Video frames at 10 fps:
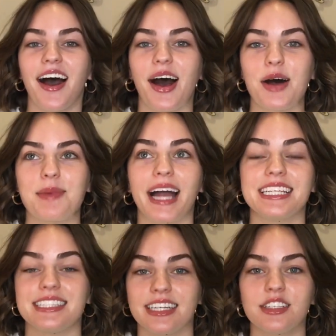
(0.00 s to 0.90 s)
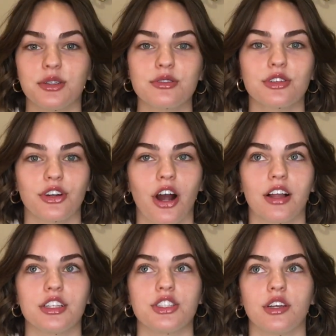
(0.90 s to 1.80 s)
I did use
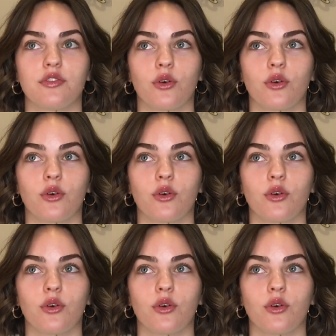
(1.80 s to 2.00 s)
Curology